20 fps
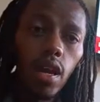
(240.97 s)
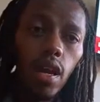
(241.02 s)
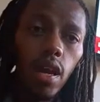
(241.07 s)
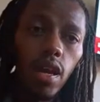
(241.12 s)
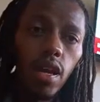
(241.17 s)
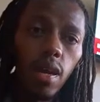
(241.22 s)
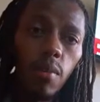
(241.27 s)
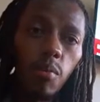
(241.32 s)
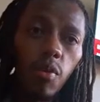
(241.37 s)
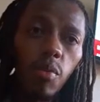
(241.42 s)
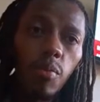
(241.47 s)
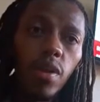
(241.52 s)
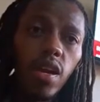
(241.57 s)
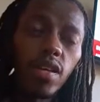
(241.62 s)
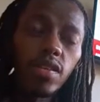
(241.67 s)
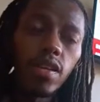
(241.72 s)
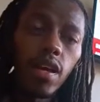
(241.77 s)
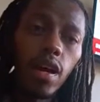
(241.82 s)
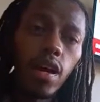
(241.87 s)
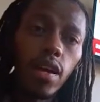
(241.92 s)
and a
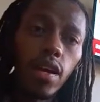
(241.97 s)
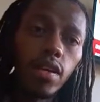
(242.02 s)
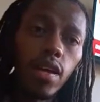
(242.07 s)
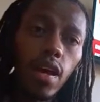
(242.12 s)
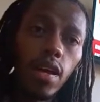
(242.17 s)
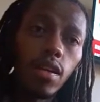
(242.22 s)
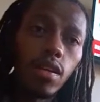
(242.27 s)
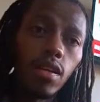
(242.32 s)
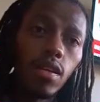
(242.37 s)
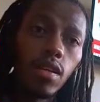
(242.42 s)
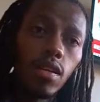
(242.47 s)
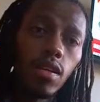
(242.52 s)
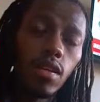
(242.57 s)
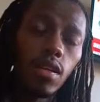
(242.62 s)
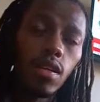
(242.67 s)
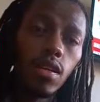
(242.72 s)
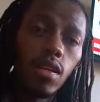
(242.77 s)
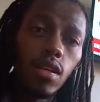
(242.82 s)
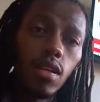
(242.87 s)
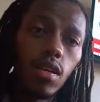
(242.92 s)
mobilizer had died.
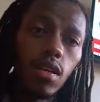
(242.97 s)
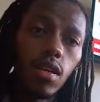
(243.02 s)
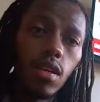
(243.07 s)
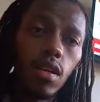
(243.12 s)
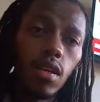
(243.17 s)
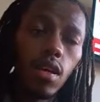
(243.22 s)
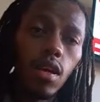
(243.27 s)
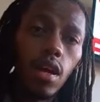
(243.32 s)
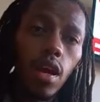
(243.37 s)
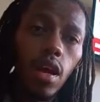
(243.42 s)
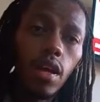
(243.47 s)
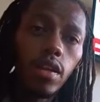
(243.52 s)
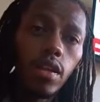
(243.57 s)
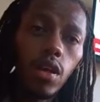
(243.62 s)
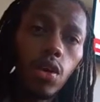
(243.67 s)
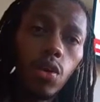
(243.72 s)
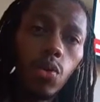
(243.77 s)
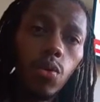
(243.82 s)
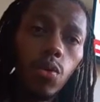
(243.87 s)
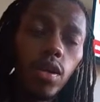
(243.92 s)
And
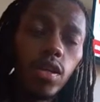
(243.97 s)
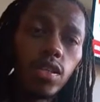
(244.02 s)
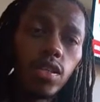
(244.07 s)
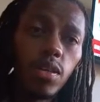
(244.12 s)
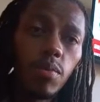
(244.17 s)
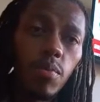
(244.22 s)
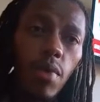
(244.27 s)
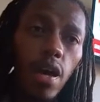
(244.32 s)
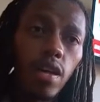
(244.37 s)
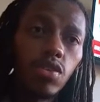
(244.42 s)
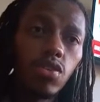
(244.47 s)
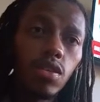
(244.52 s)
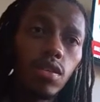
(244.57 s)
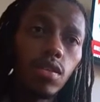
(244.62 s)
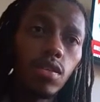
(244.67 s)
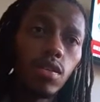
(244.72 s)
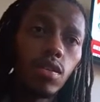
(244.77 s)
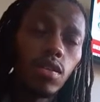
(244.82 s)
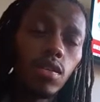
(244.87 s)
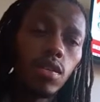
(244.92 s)
they couldn't
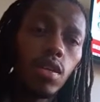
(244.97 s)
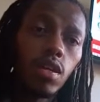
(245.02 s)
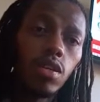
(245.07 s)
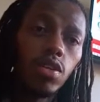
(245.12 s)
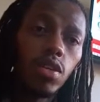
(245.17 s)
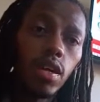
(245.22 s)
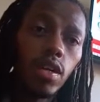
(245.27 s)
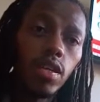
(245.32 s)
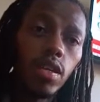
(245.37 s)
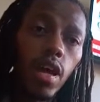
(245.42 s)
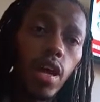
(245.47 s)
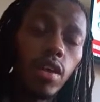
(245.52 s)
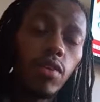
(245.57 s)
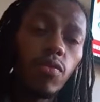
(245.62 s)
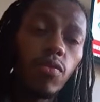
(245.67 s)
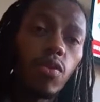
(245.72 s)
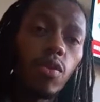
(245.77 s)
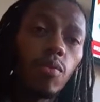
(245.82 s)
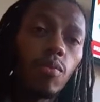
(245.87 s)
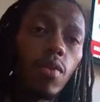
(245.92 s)
imagine that she had died
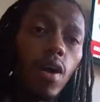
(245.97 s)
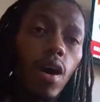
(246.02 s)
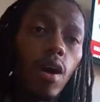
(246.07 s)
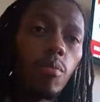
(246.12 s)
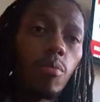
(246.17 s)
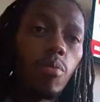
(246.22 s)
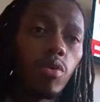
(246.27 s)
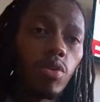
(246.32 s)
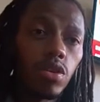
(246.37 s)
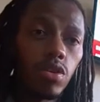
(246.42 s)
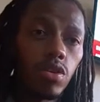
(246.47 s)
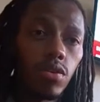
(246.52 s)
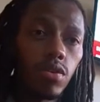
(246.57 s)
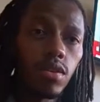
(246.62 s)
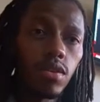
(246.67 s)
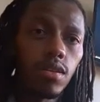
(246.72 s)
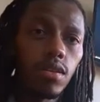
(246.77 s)
from abortion,